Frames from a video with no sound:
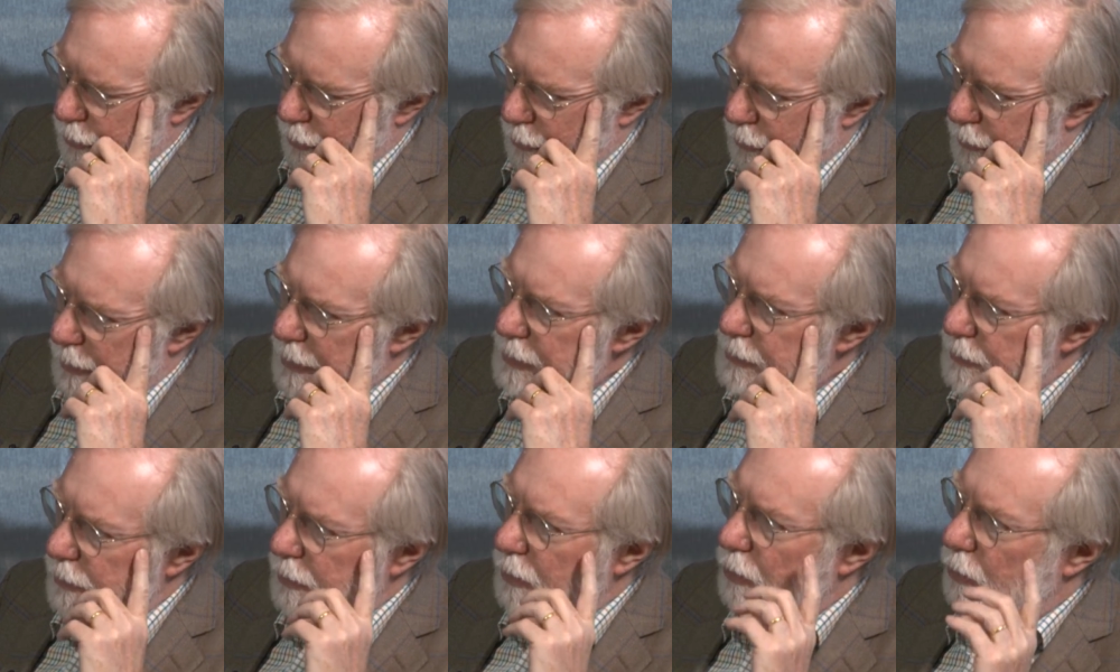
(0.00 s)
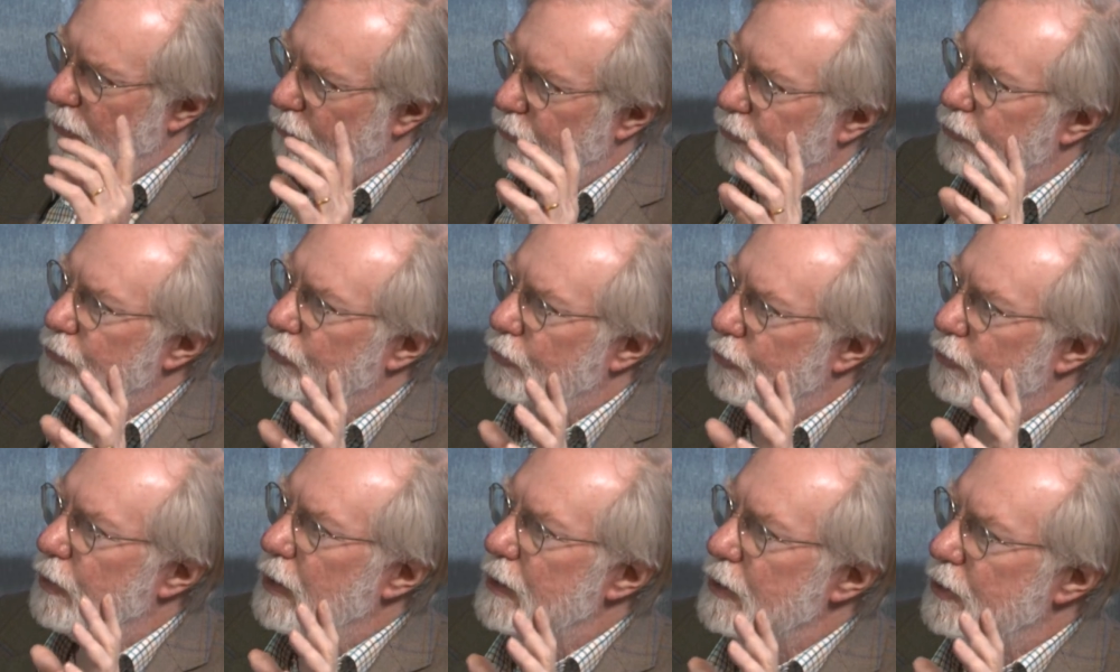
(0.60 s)
greater
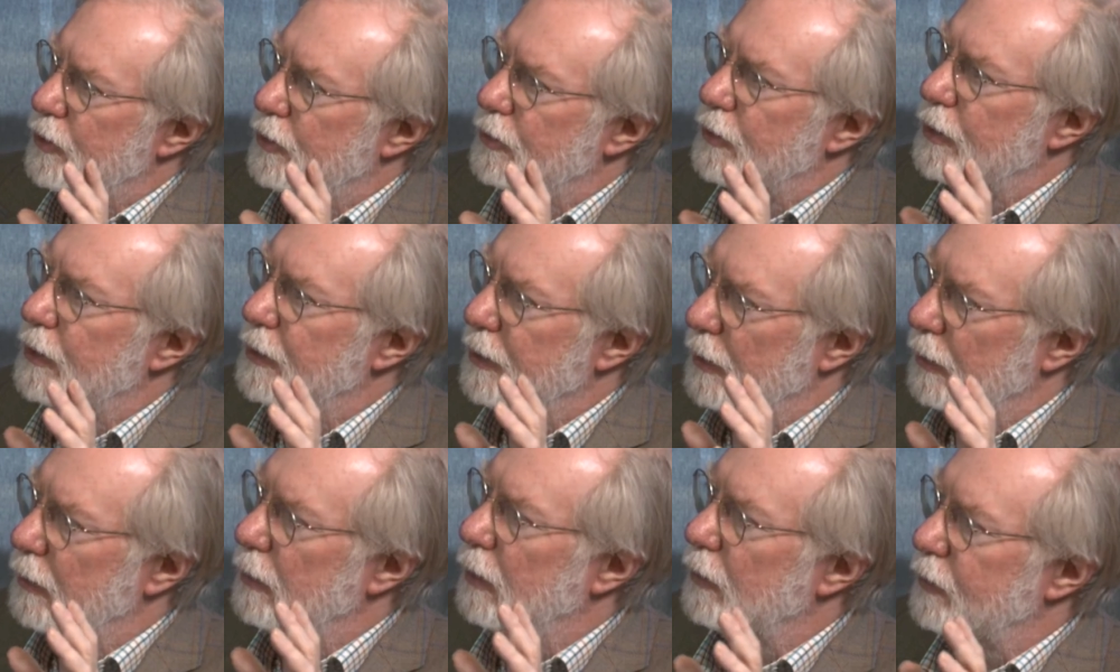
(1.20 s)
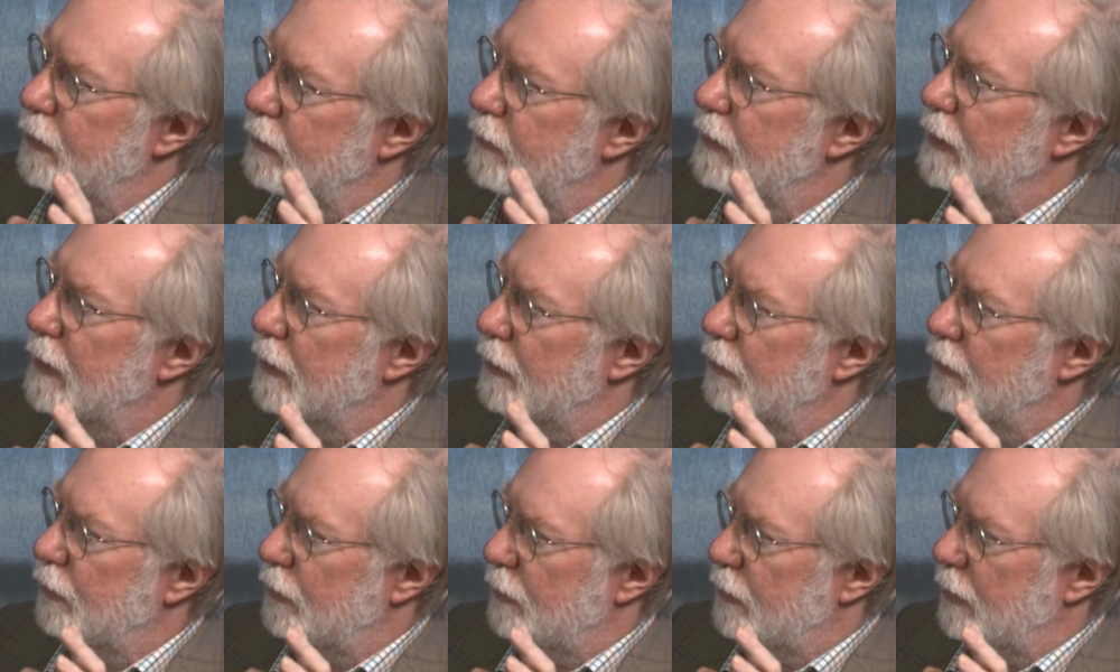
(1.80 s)
concentration in a lot of
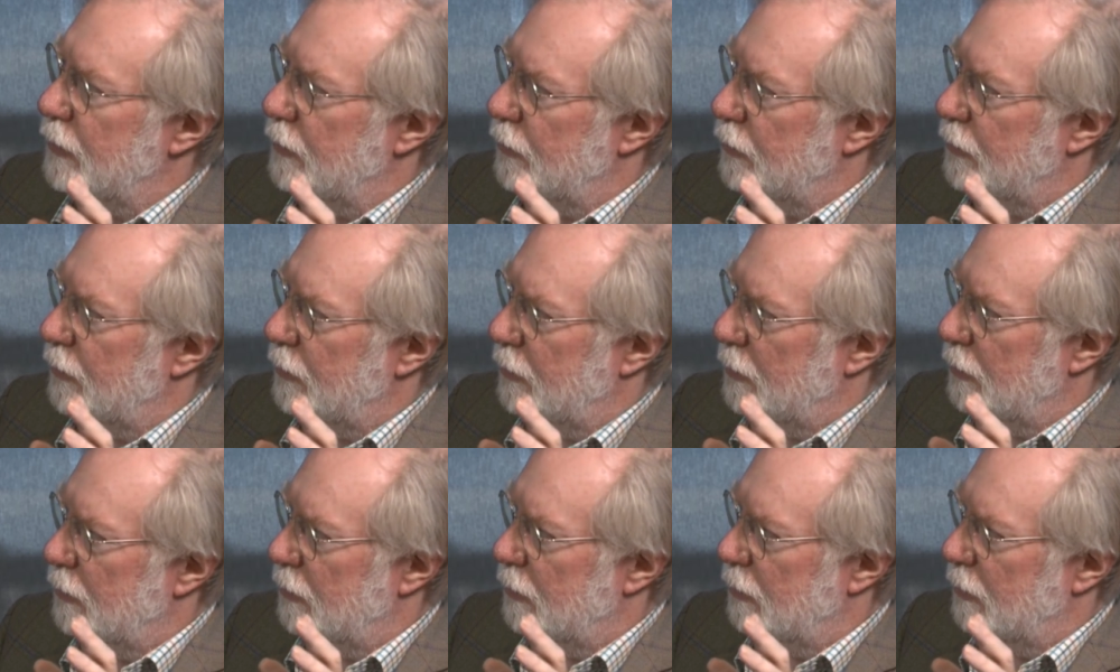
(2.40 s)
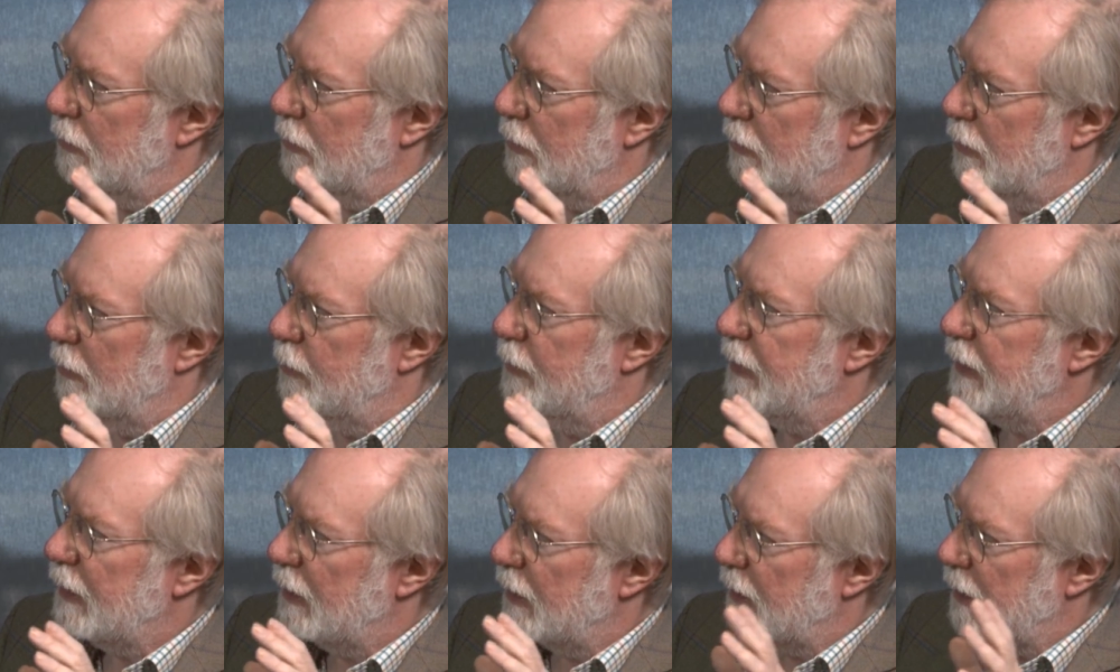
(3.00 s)
industries. The
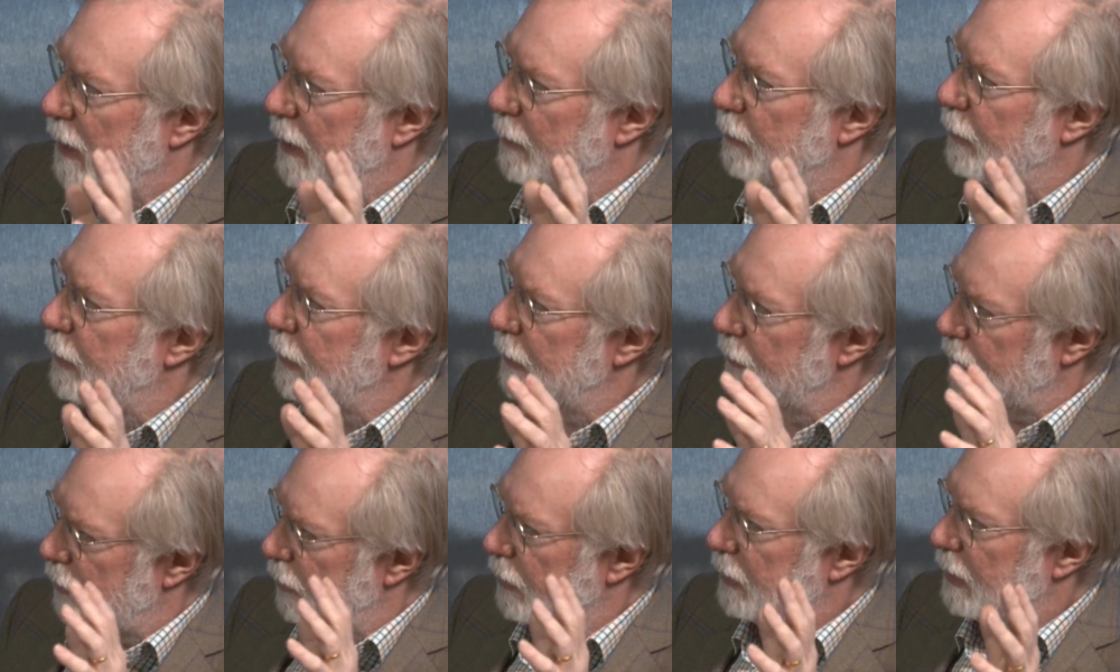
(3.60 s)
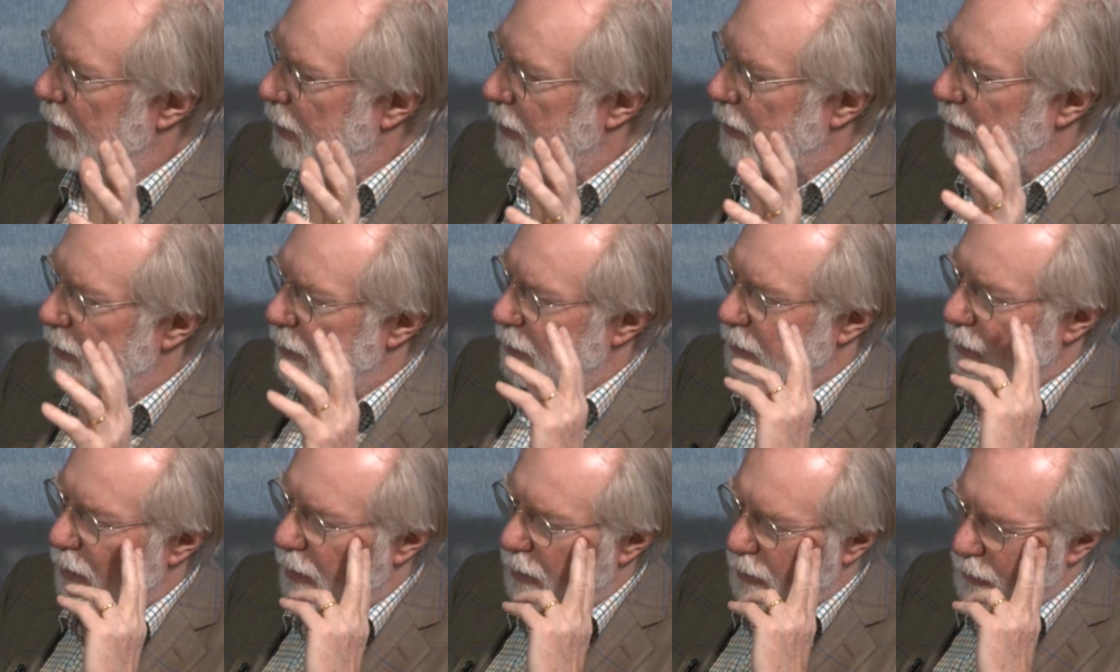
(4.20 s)
bigger companies are
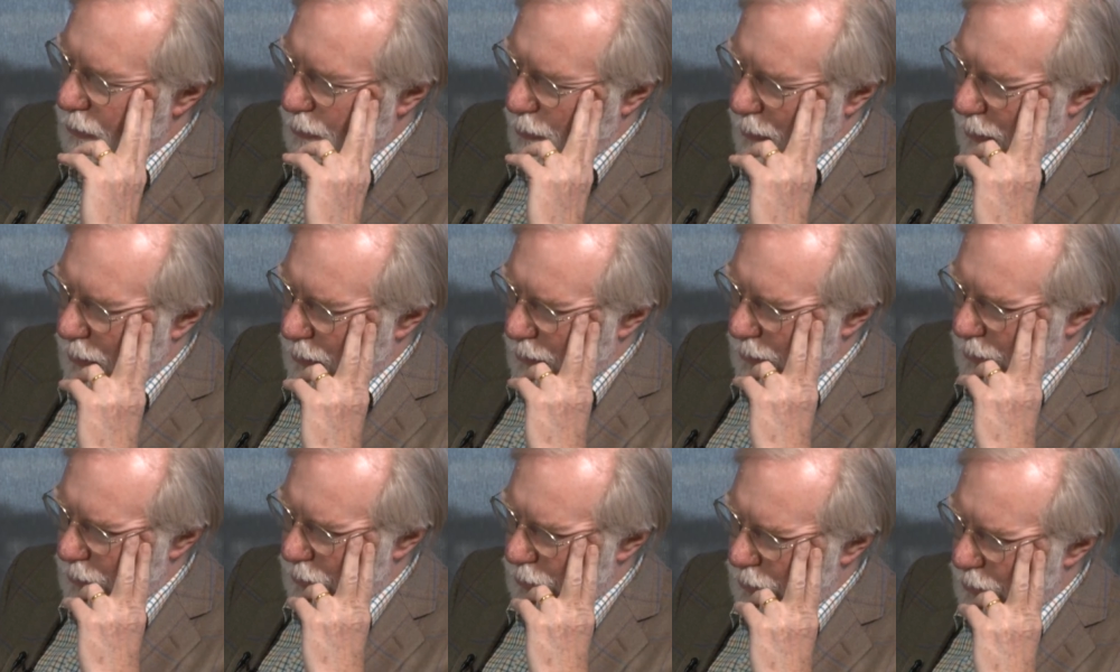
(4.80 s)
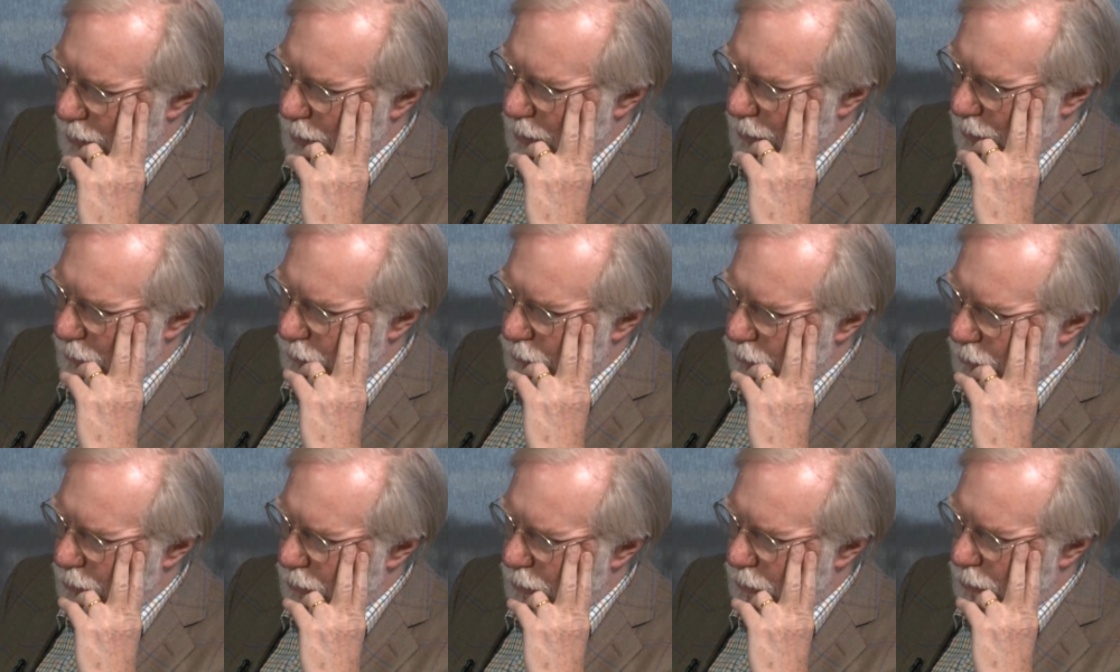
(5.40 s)
taking a larger market share.
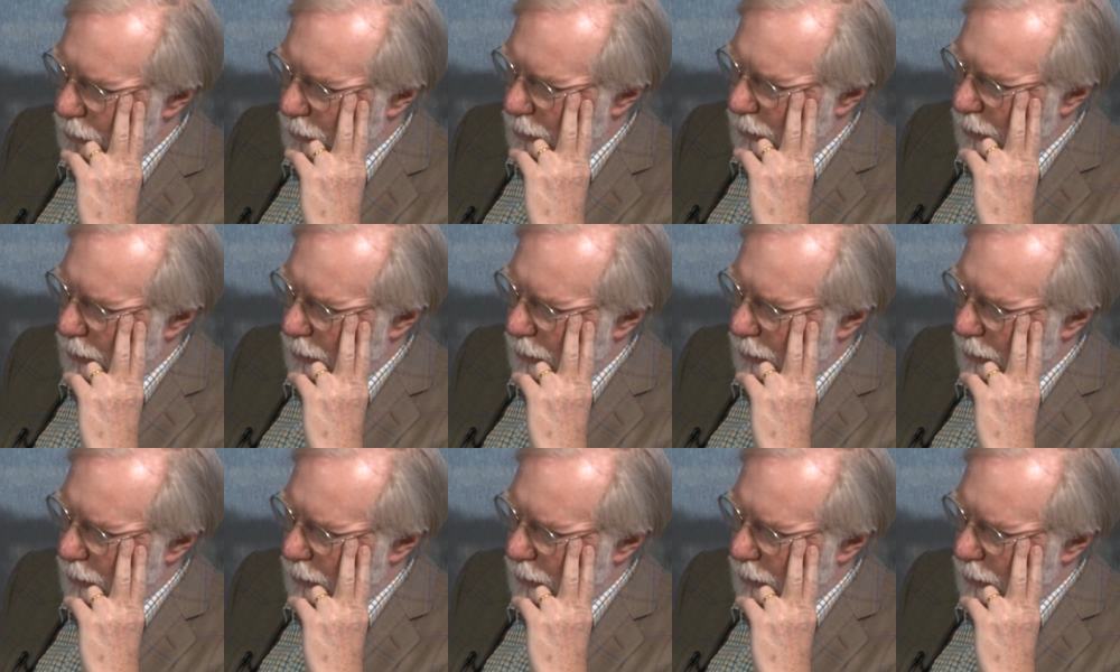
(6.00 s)
So